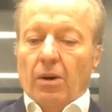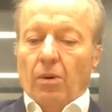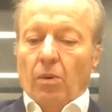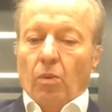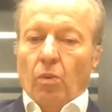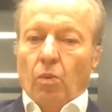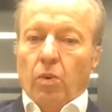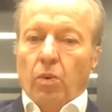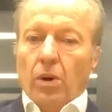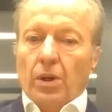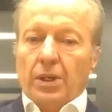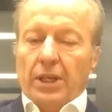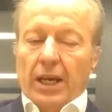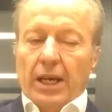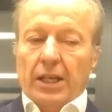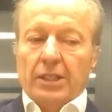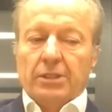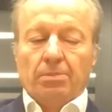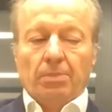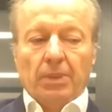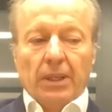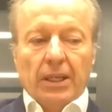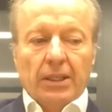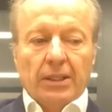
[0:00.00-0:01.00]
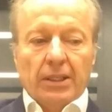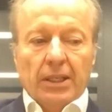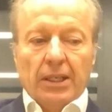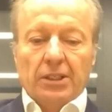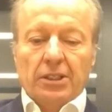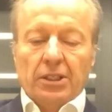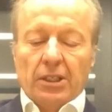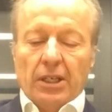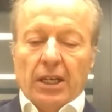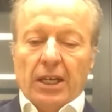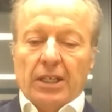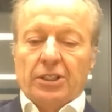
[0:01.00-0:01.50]
what had been
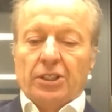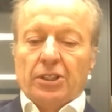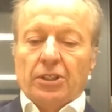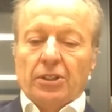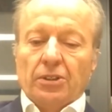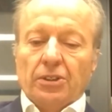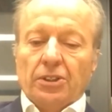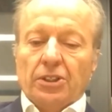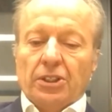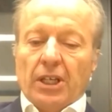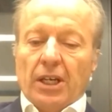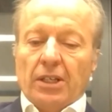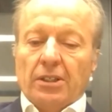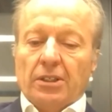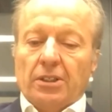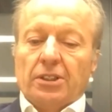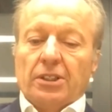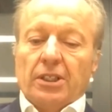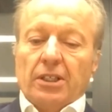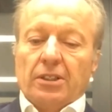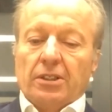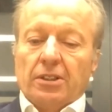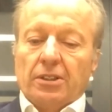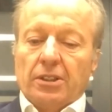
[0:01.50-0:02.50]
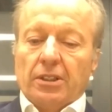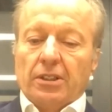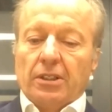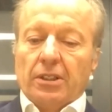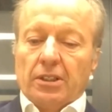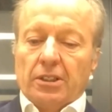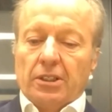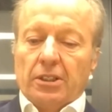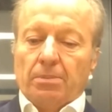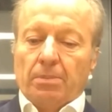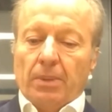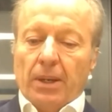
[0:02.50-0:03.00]
international standard setters in
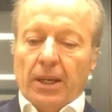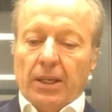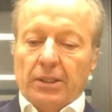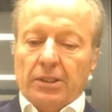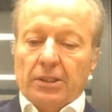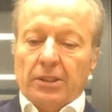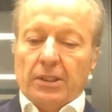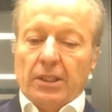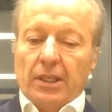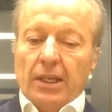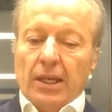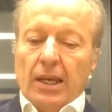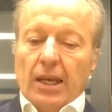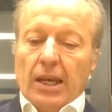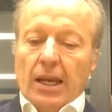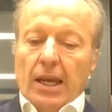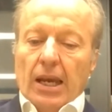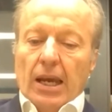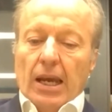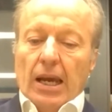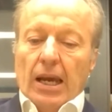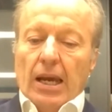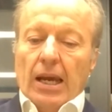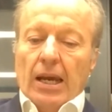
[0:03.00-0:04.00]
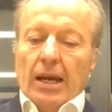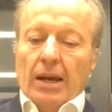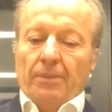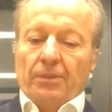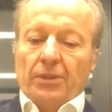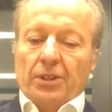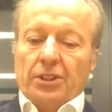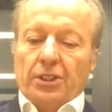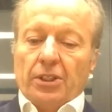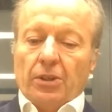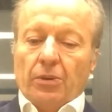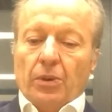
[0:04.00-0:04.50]
this space.
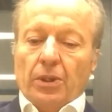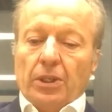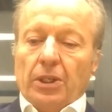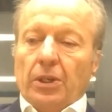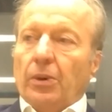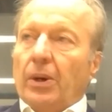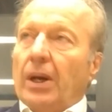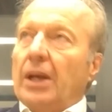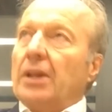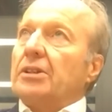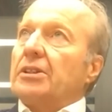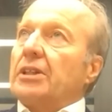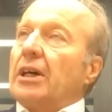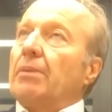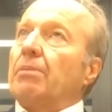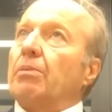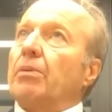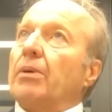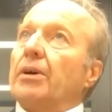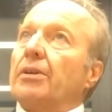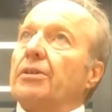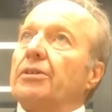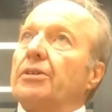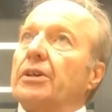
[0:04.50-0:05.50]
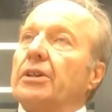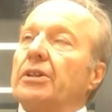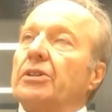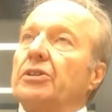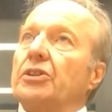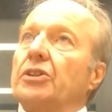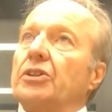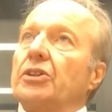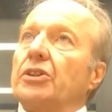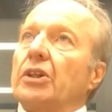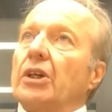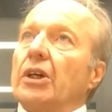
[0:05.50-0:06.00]
So what you end up with
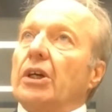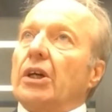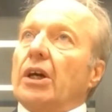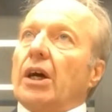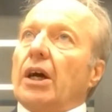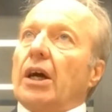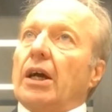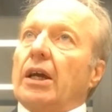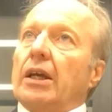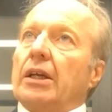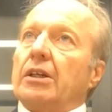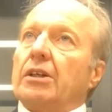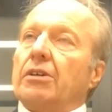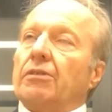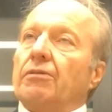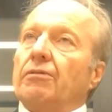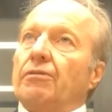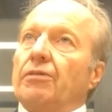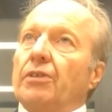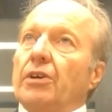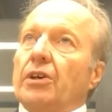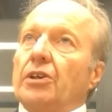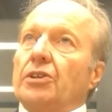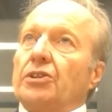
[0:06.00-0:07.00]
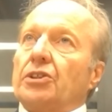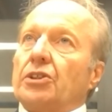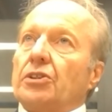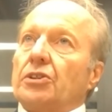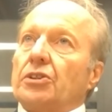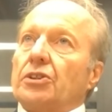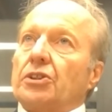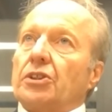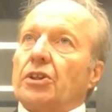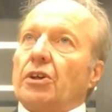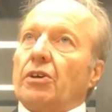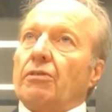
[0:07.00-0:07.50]
is a
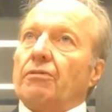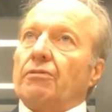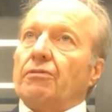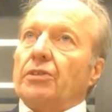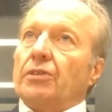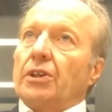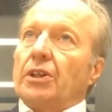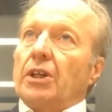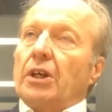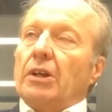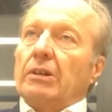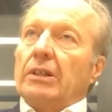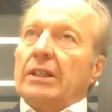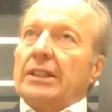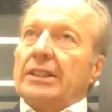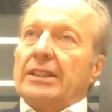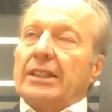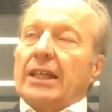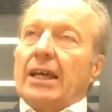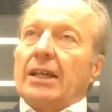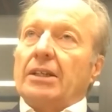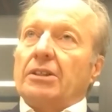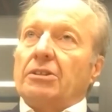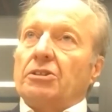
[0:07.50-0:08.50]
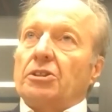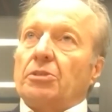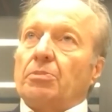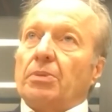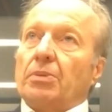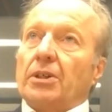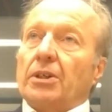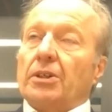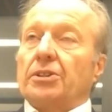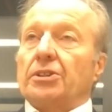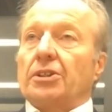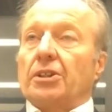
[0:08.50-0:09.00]
convergence of not only standards,
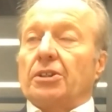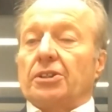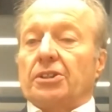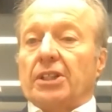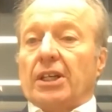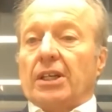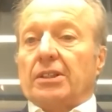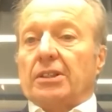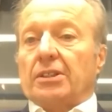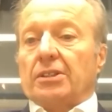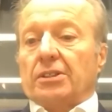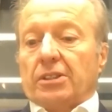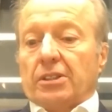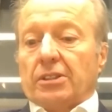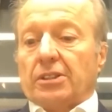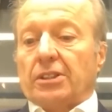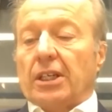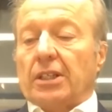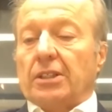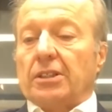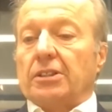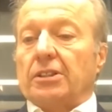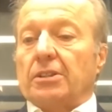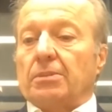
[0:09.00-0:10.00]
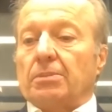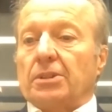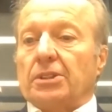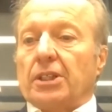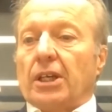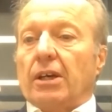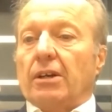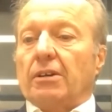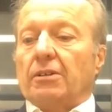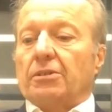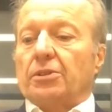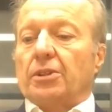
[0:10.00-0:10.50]
but also standard setters
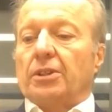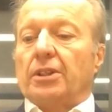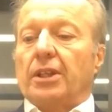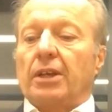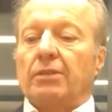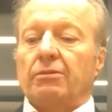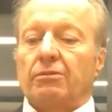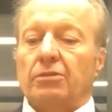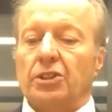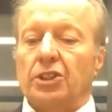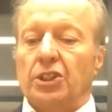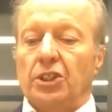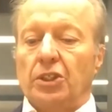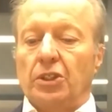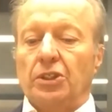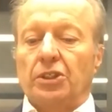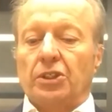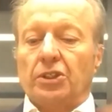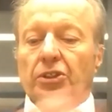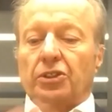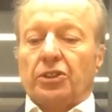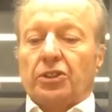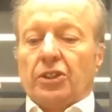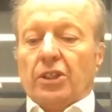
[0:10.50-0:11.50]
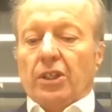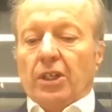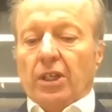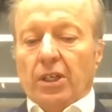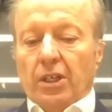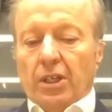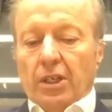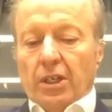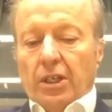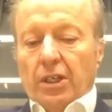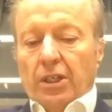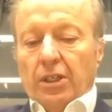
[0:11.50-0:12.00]
themselves, that then reduces,
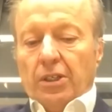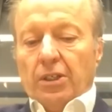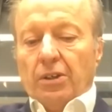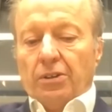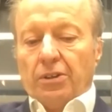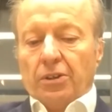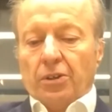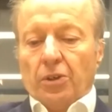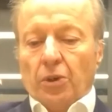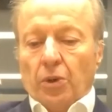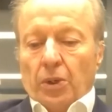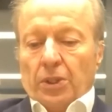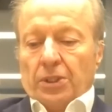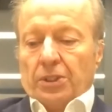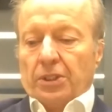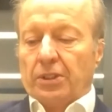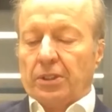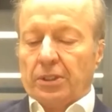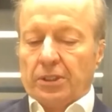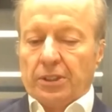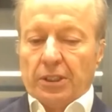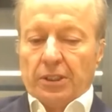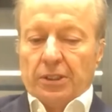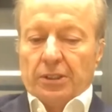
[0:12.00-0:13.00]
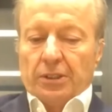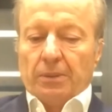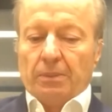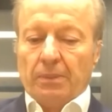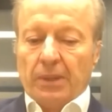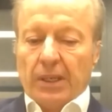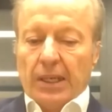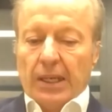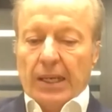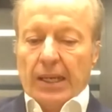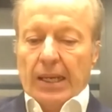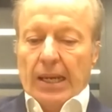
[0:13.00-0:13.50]
the noise in the system.
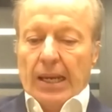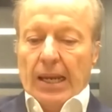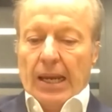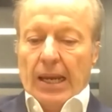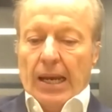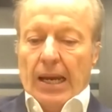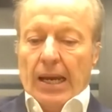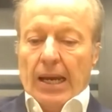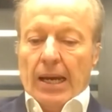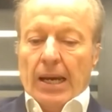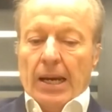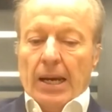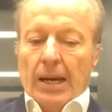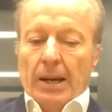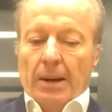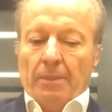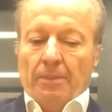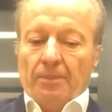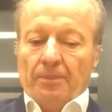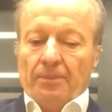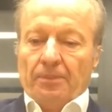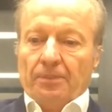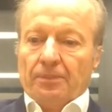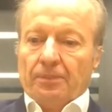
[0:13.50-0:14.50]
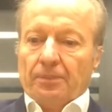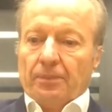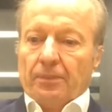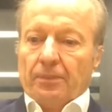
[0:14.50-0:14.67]
And